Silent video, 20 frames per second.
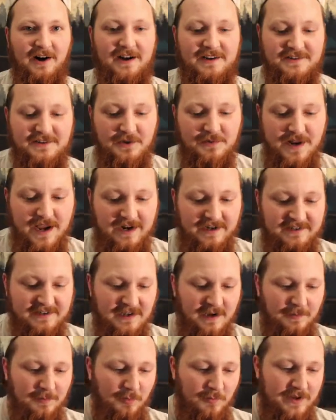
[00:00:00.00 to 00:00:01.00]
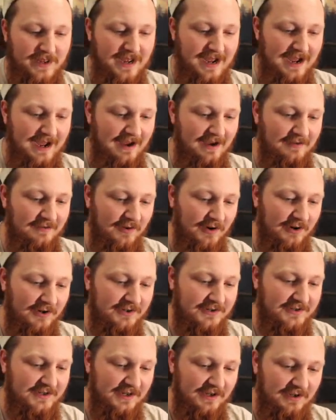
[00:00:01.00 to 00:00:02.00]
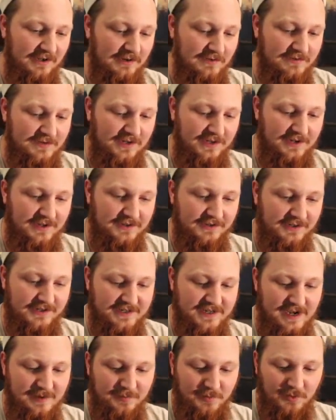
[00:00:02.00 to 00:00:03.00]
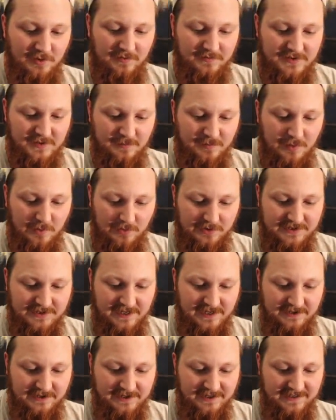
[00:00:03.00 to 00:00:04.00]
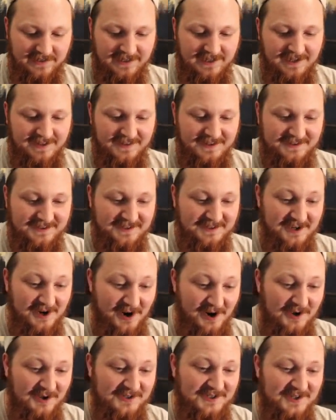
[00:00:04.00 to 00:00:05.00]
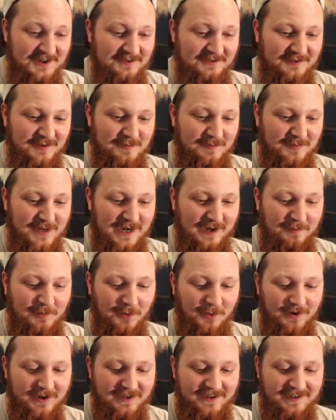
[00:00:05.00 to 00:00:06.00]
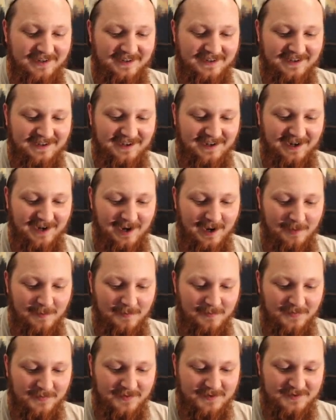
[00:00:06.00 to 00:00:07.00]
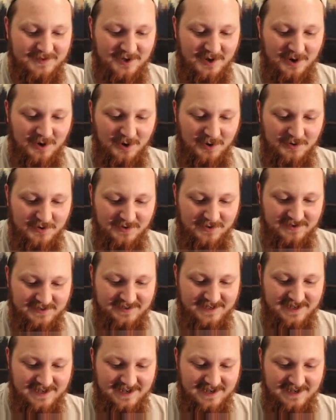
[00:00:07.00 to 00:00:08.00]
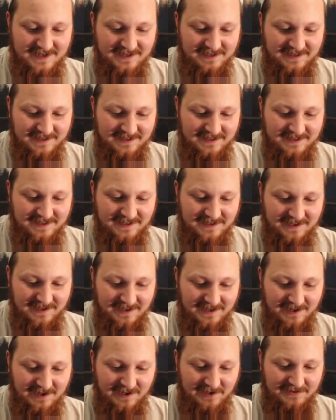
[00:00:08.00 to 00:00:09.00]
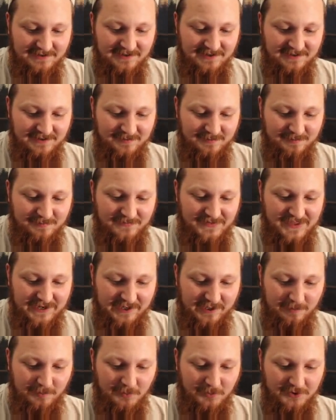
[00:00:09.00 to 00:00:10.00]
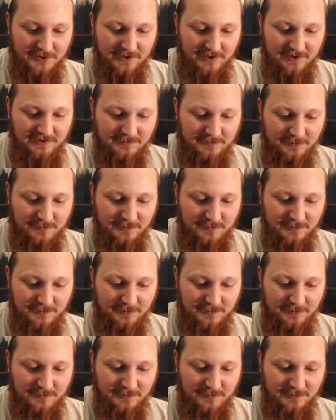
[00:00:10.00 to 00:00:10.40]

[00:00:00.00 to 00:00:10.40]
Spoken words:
right, so next up we have ourselves another example of some poor centering. This is also from Breakpoint. So you can see thicker border on the